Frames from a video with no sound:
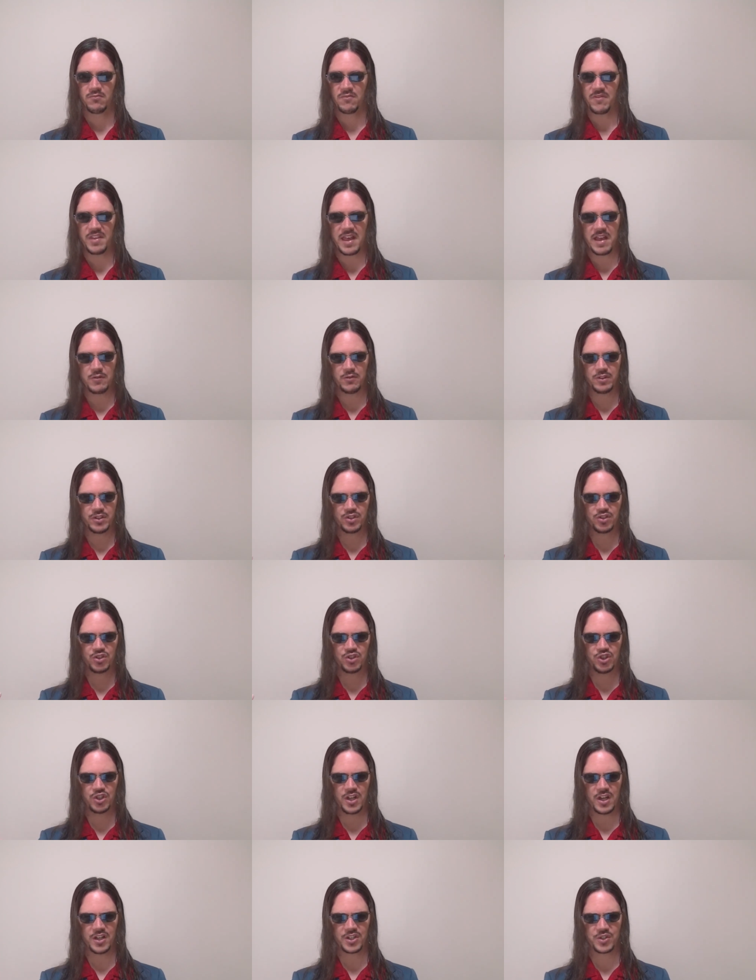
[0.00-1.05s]
that was
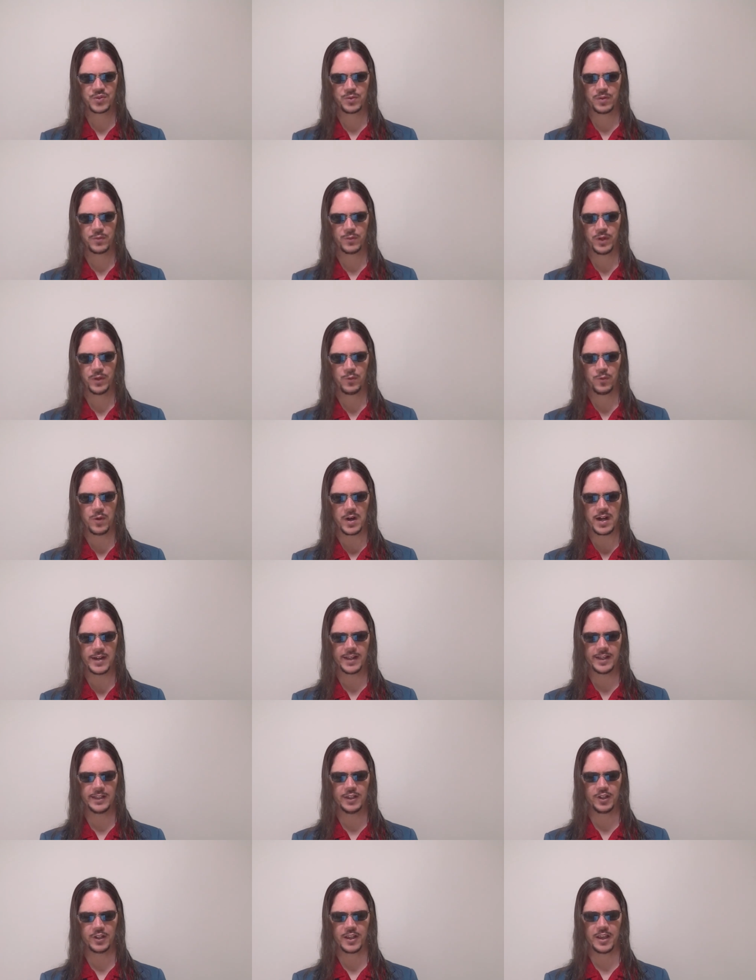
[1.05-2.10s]
just what we
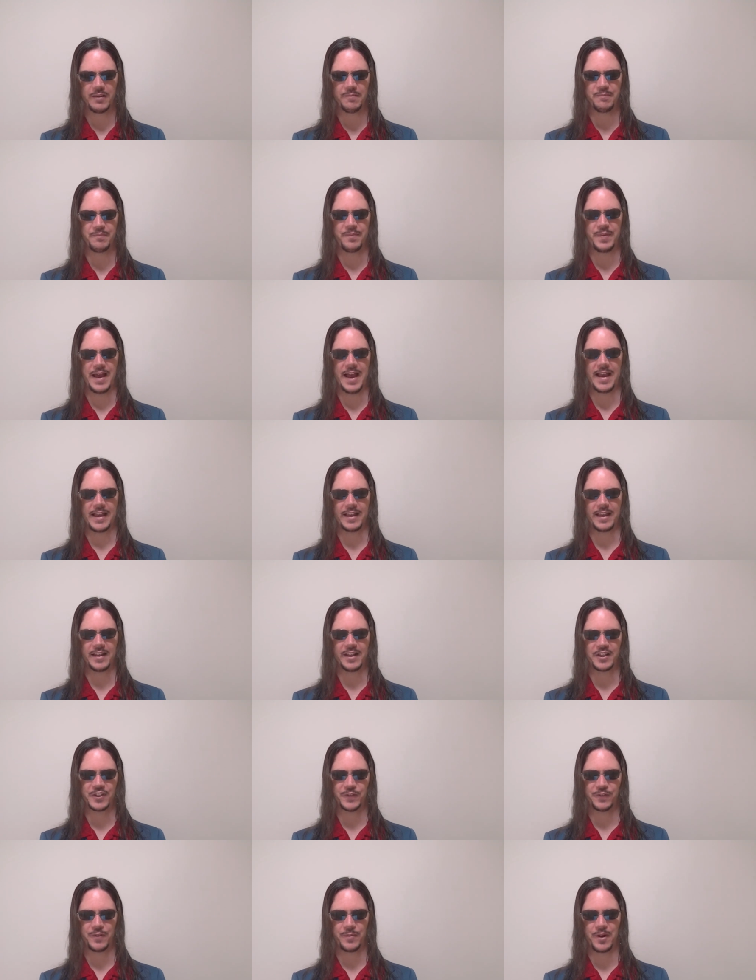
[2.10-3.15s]
wanted looking back at
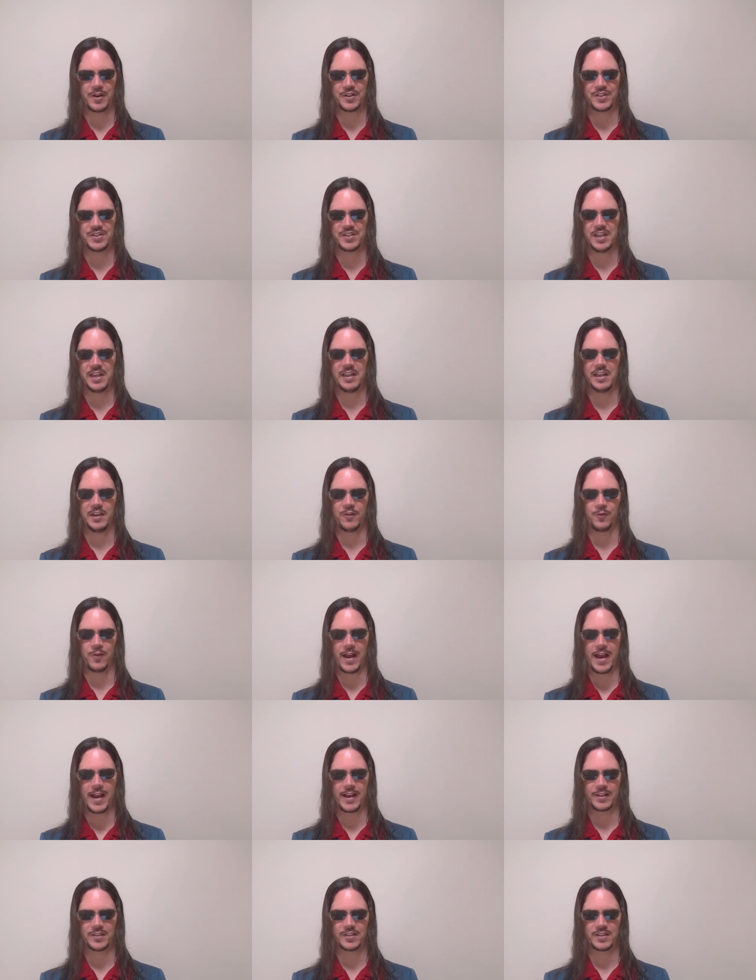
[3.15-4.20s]
us from our CD
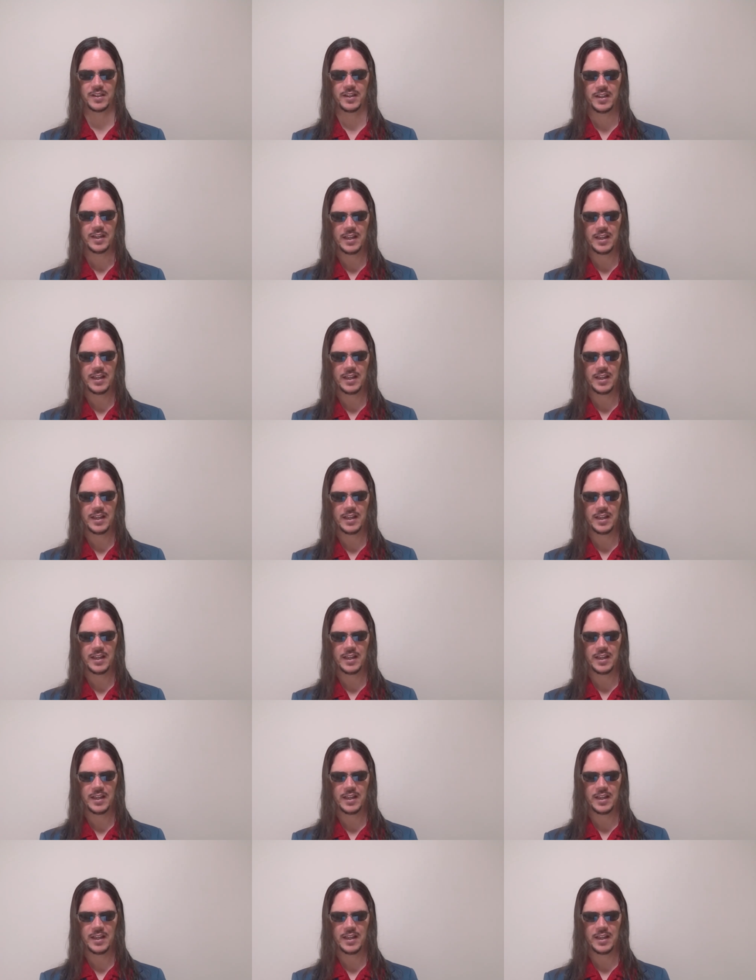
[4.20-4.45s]
racks.